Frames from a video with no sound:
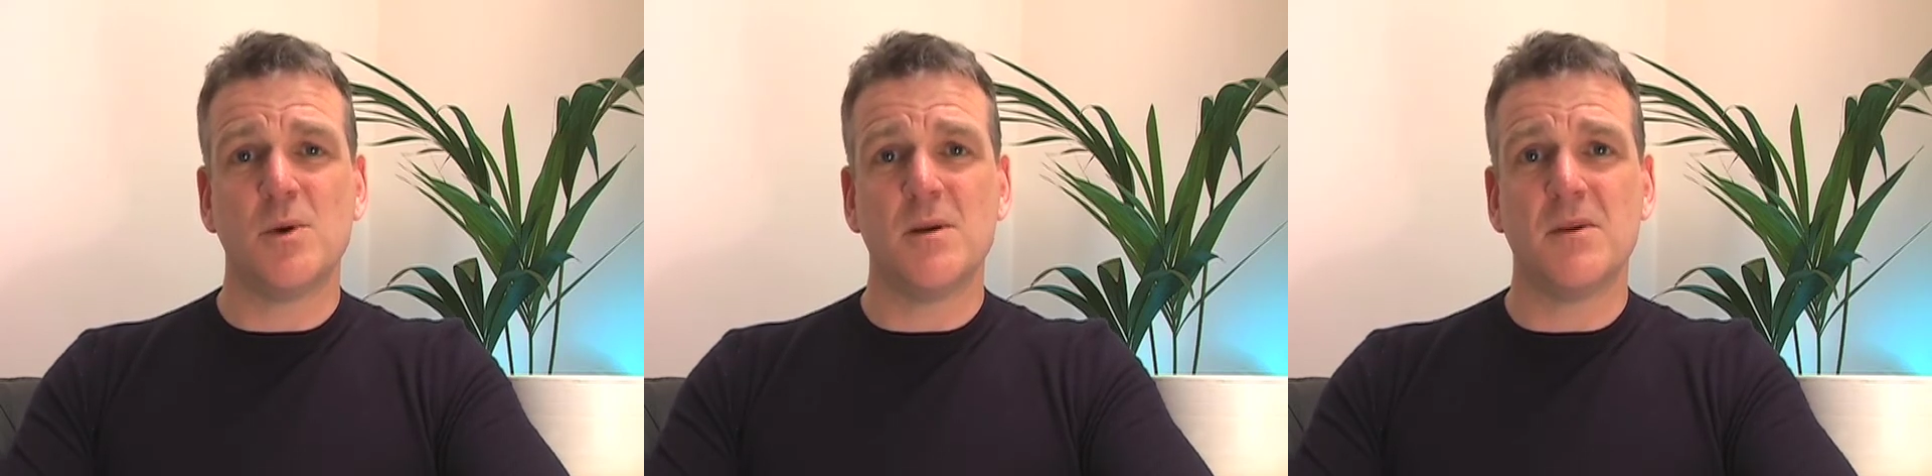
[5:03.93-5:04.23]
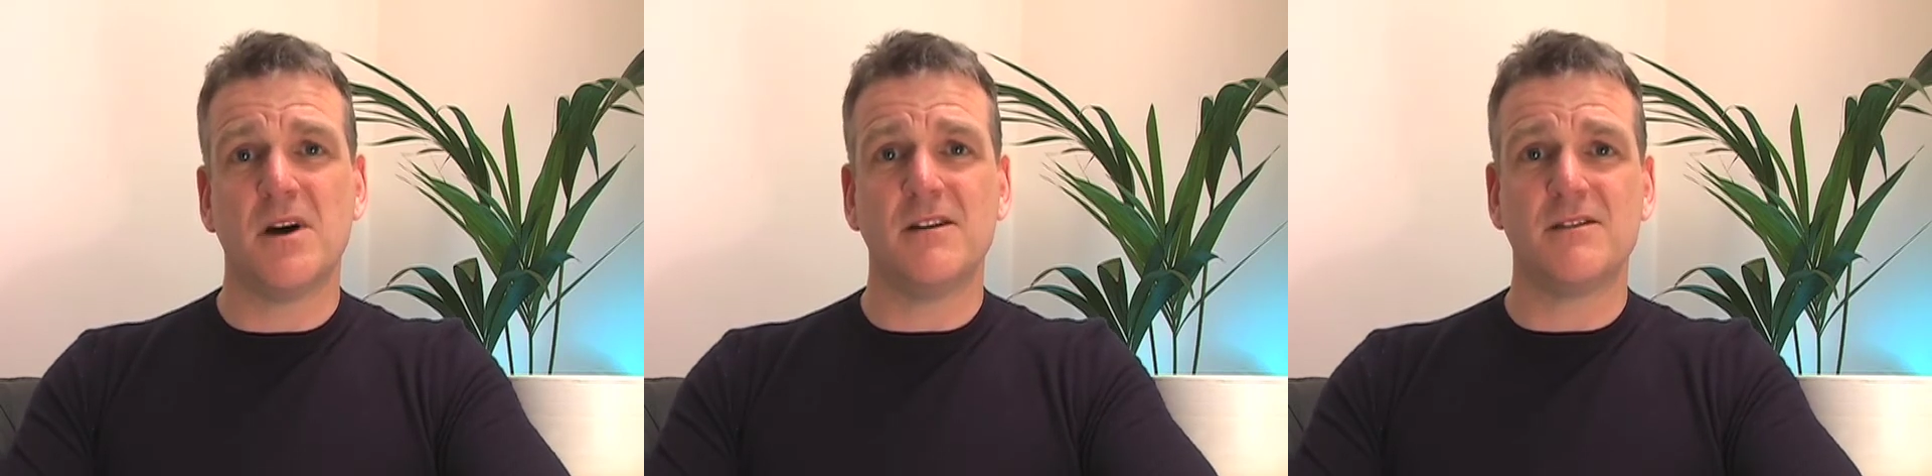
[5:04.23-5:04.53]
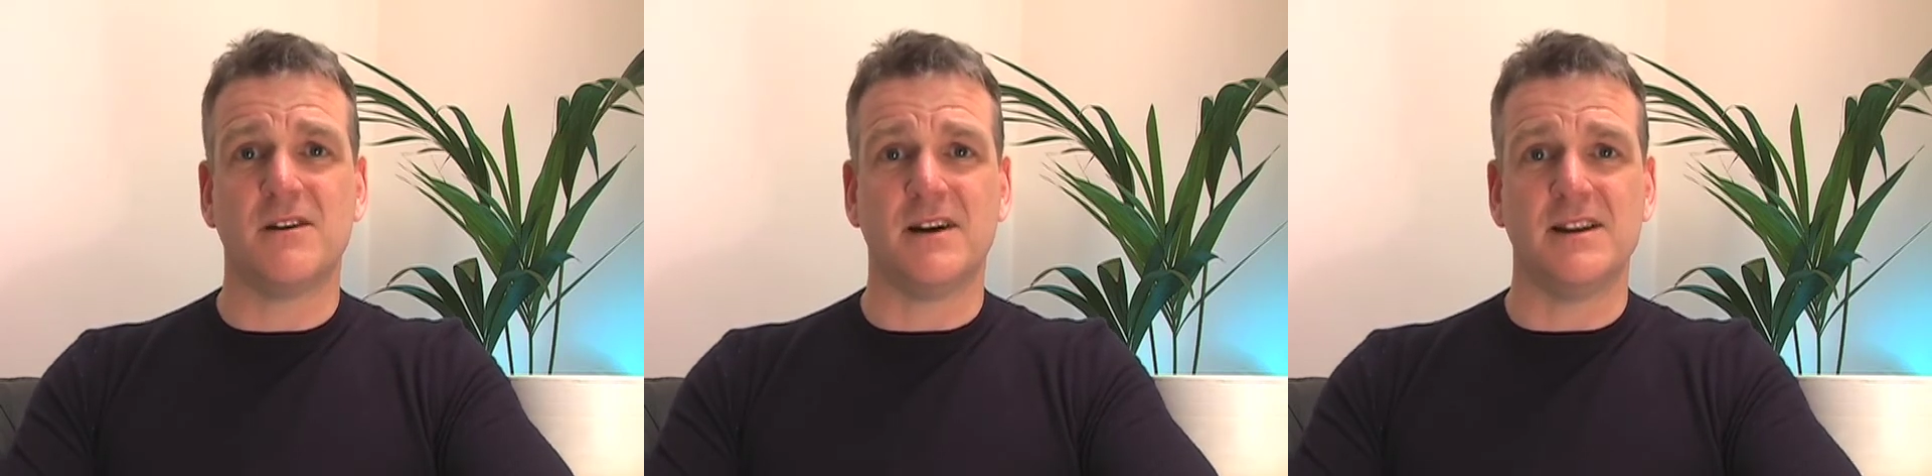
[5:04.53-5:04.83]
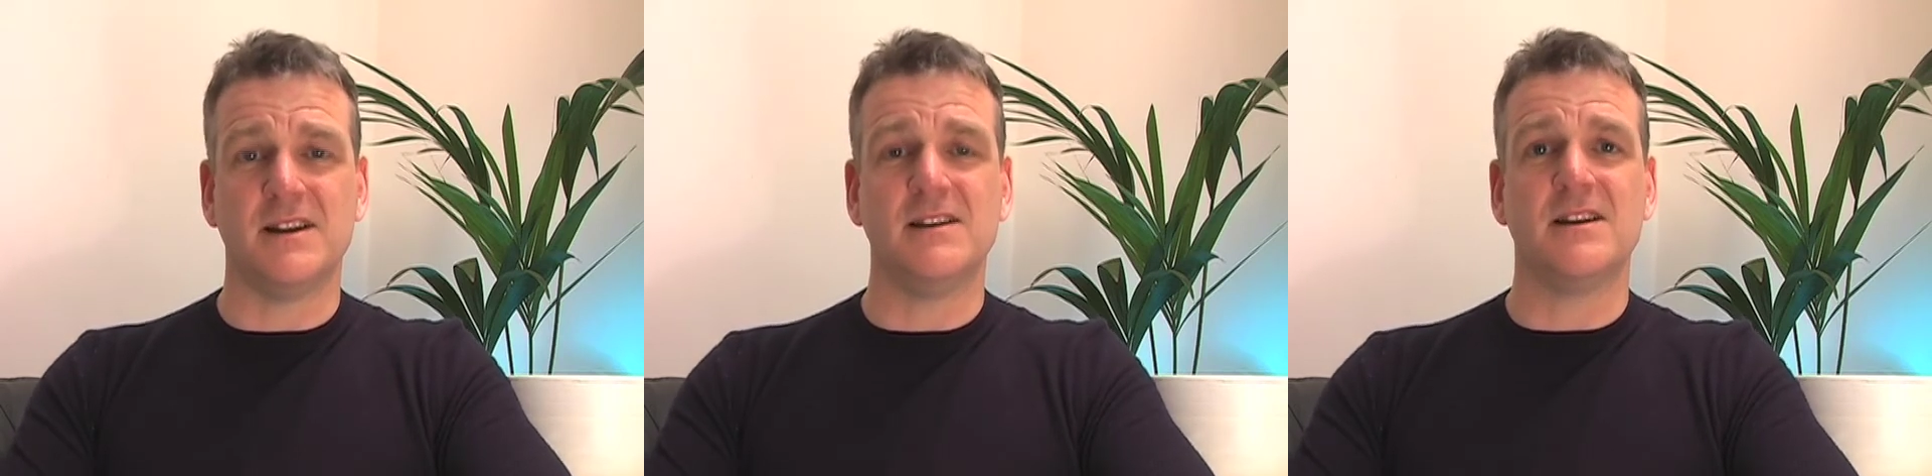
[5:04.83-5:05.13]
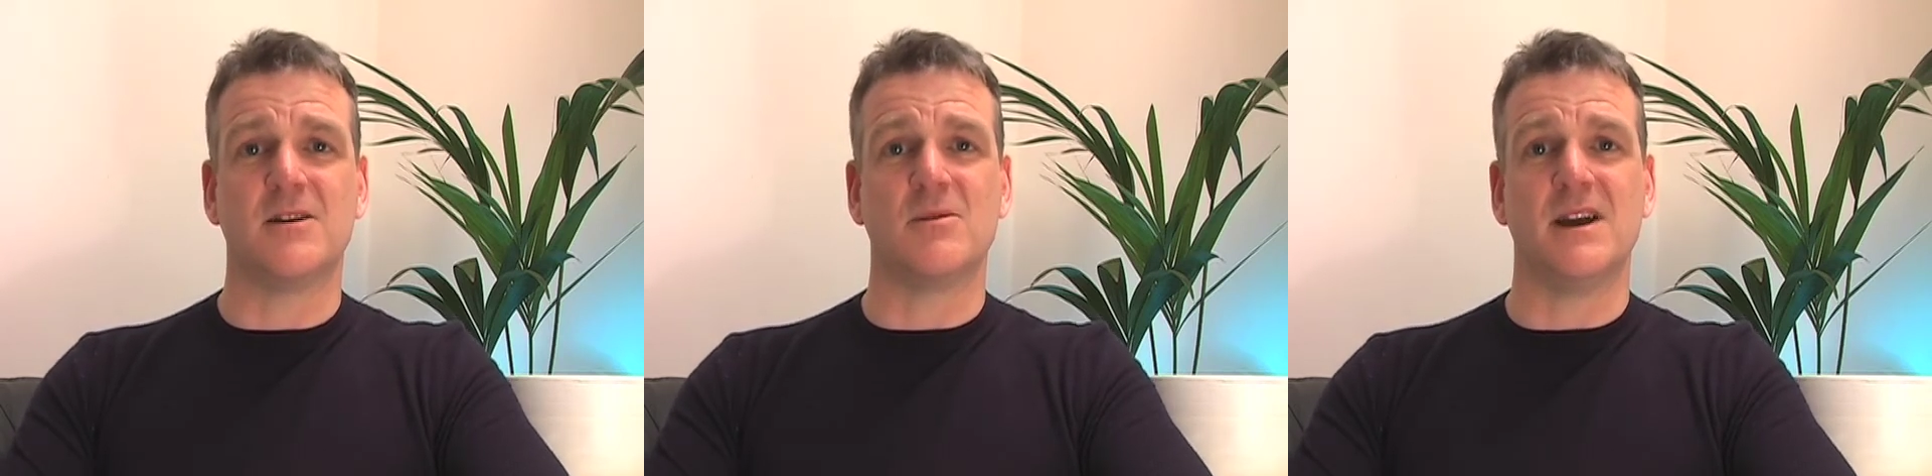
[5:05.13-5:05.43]
we might find that in
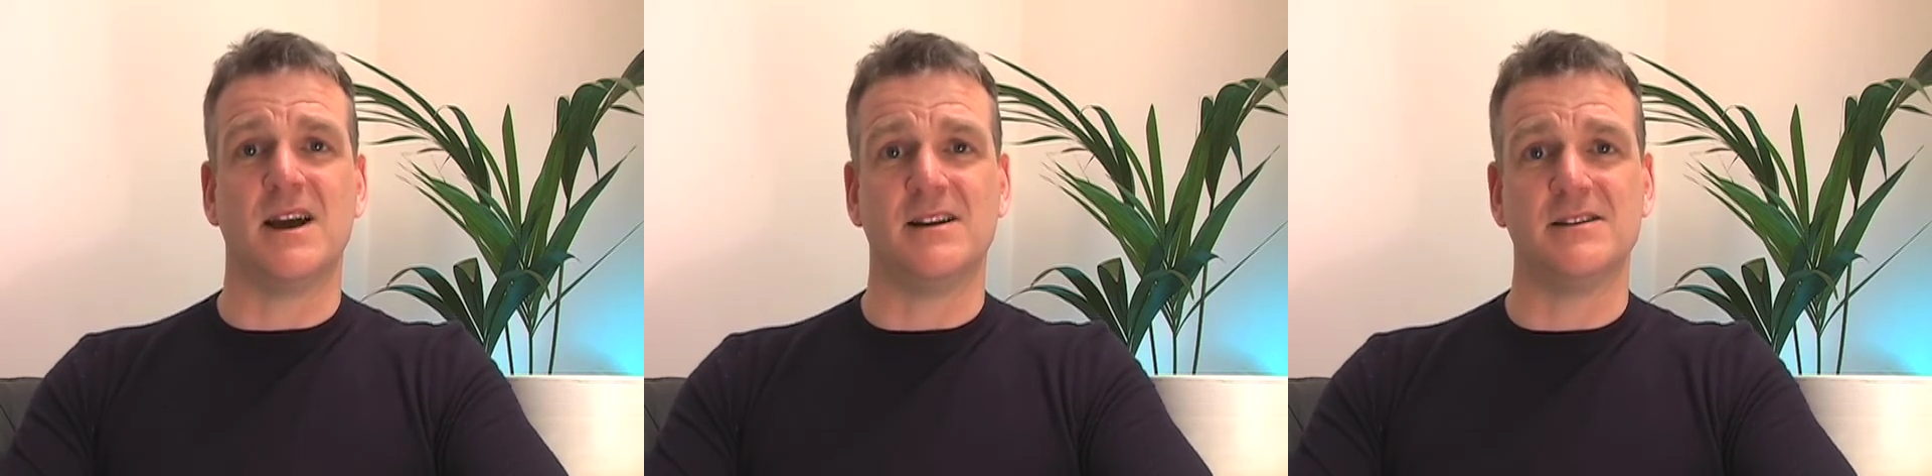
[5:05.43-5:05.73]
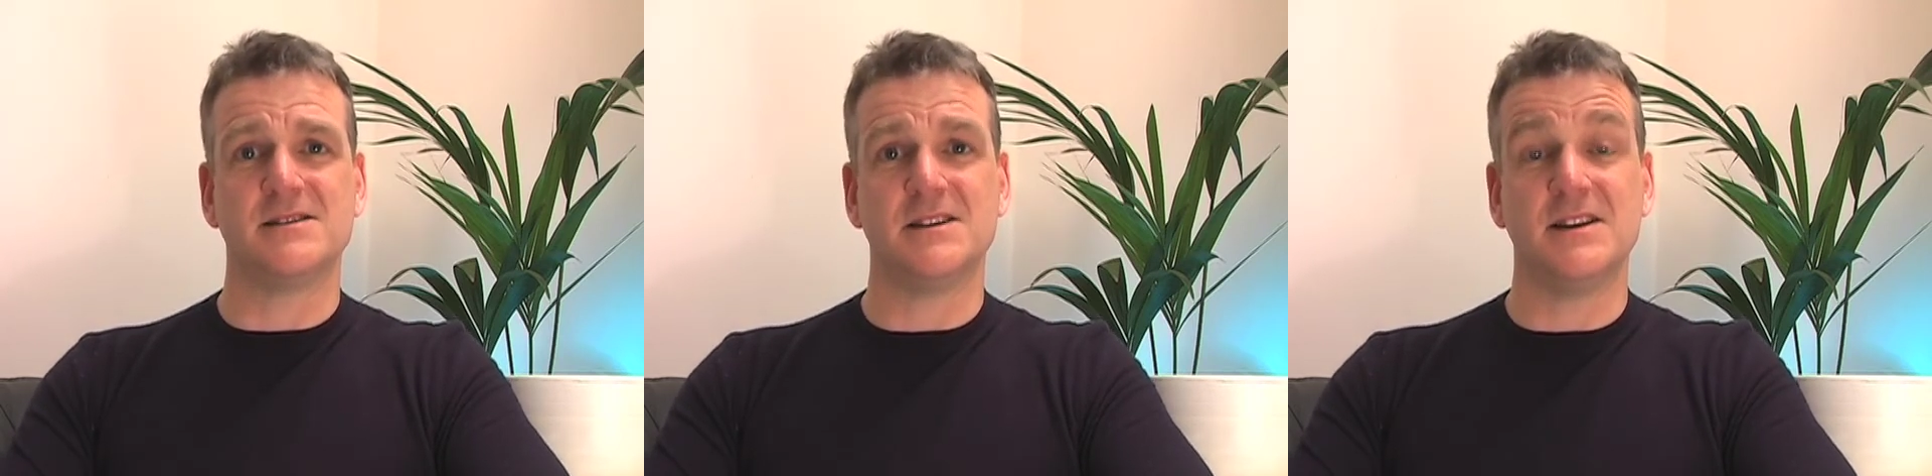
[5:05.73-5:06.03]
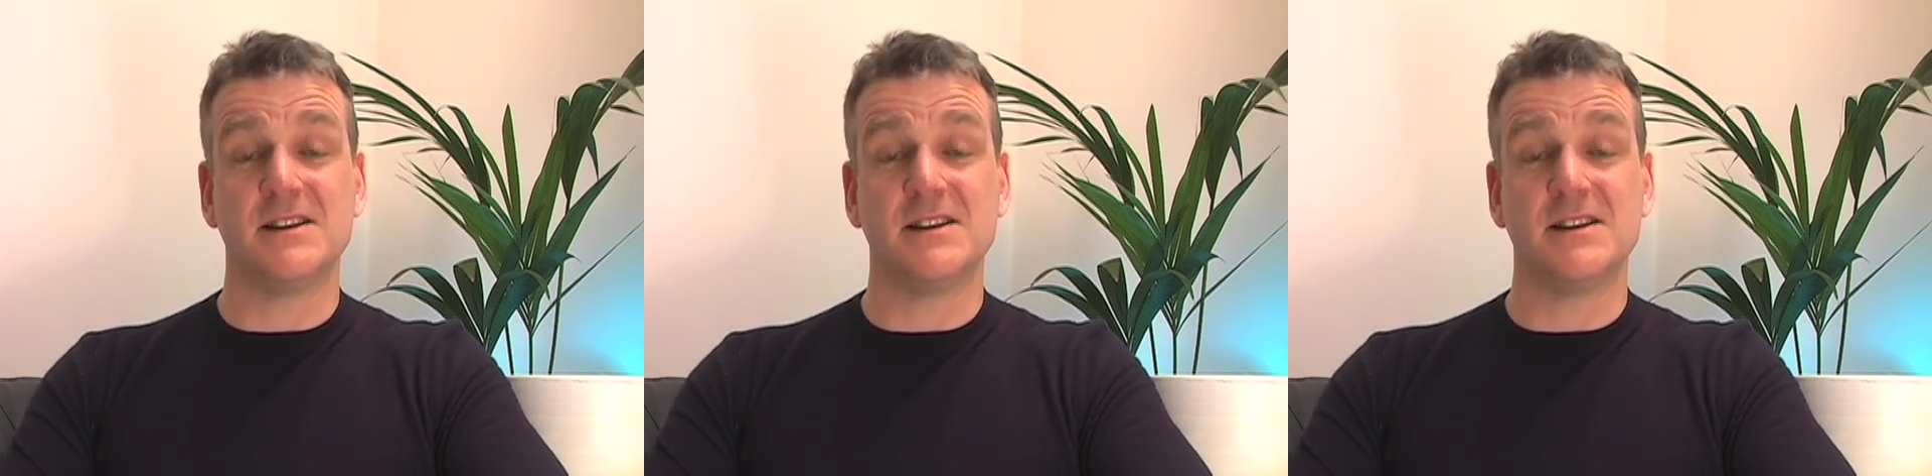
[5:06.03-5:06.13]
that reality